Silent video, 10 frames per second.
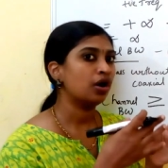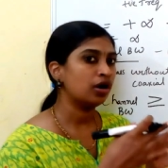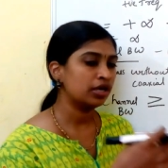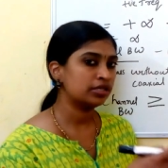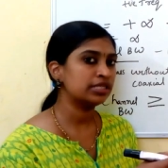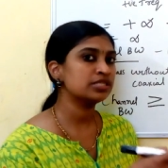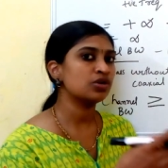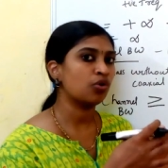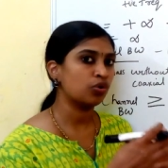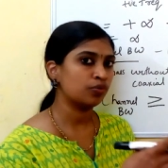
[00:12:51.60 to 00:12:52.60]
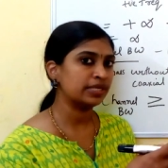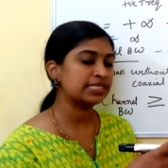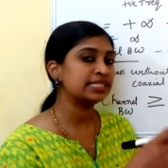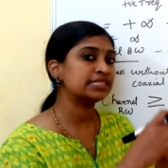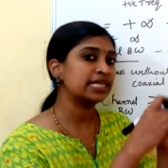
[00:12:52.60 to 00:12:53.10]
it is always
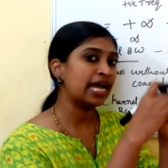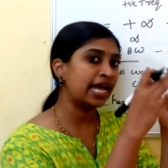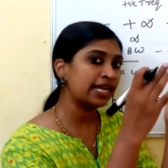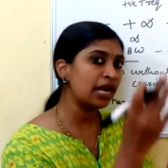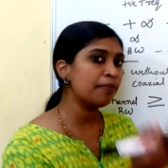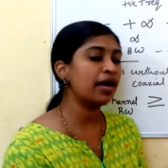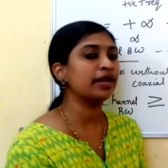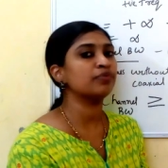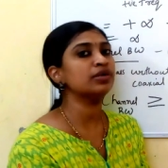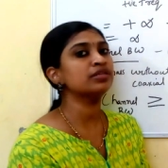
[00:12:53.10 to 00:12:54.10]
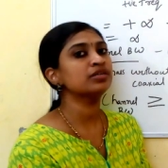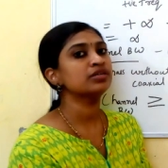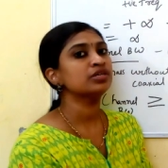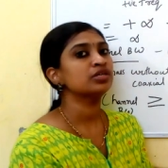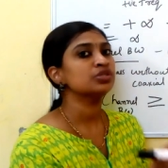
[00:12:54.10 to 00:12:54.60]
a channel bandwidth
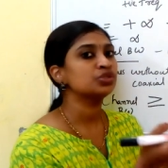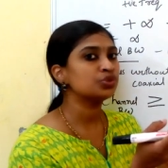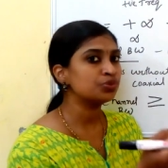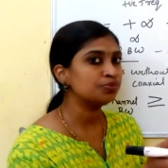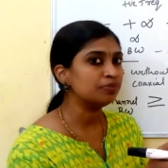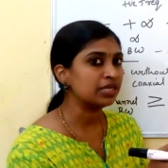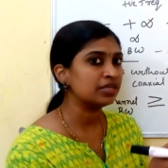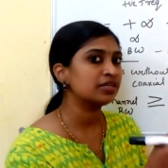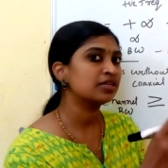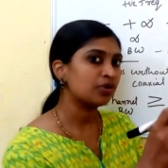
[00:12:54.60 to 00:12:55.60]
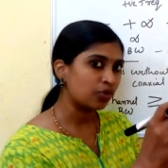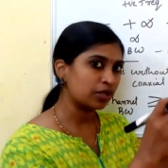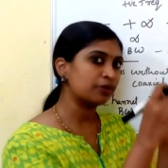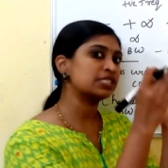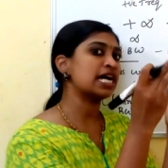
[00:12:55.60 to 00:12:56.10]
should be, or
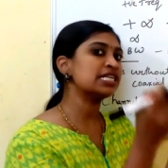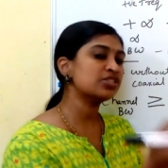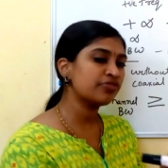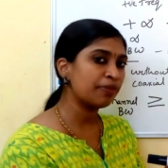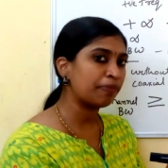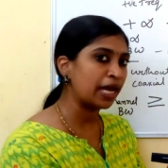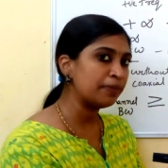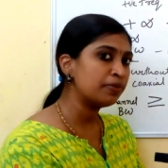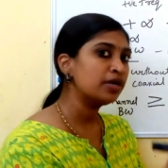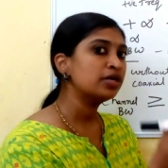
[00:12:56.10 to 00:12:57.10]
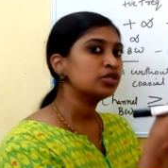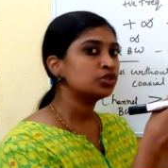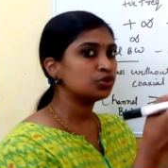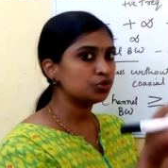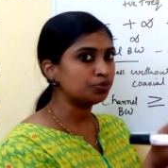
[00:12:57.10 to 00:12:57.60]
the size of the pipe
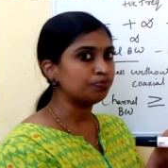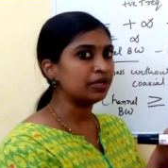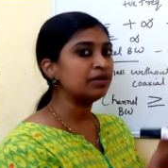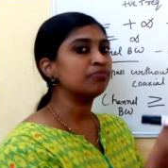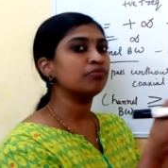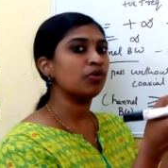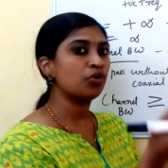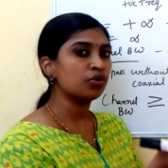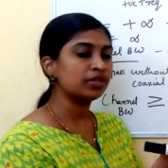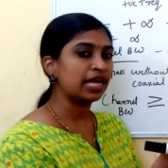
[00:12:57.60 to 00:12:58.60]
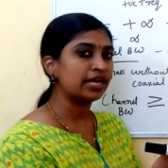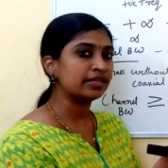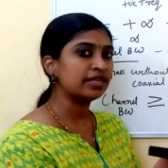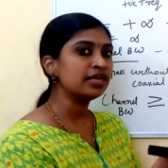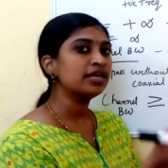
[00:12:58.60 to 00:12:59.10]
should be more than
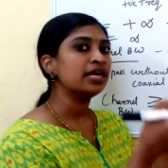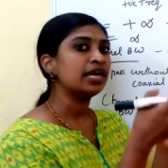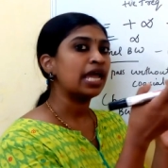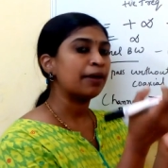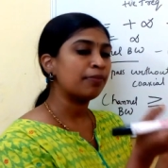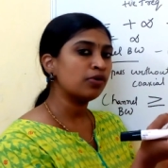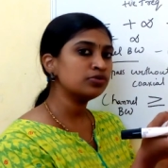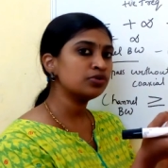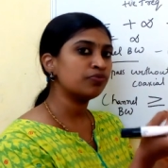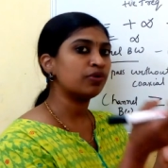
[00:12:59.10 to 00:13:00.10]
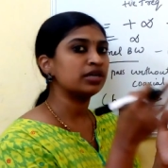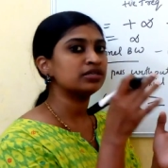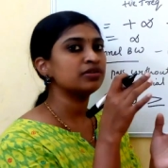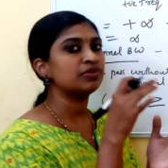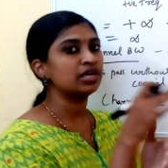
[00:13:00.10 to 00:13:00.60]
the amount of
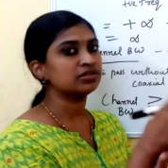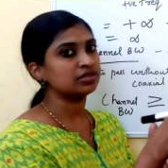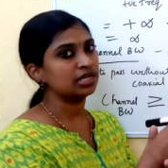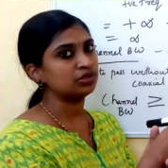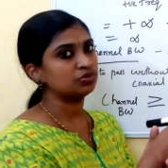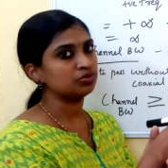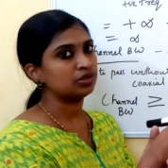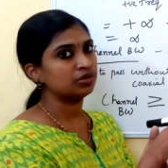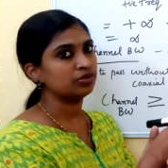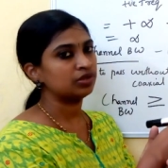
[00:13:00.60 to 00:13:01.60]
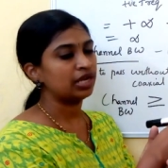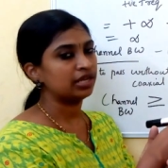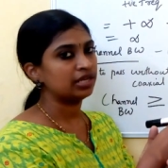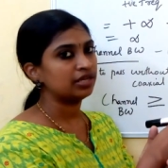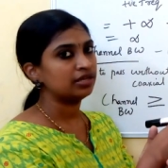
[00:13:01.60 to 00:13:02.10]
water we are trying to carry.
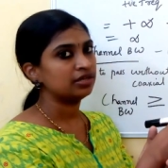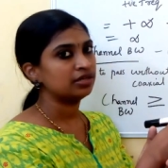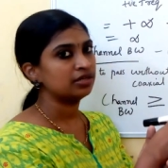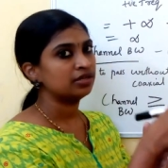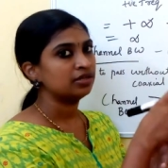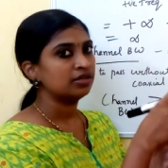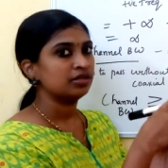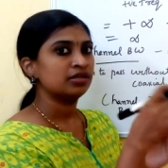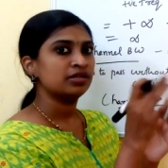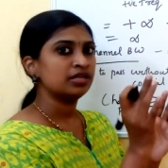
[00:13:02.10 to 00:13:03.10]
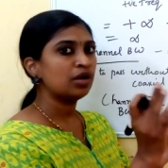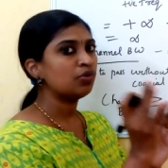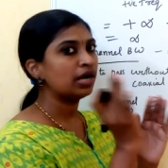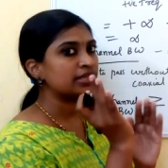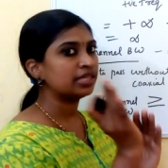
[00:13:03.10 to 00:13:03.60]
Now
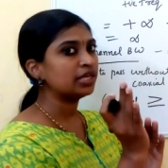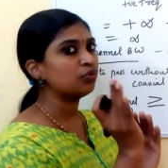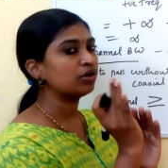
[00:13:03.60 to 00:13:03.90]
I think you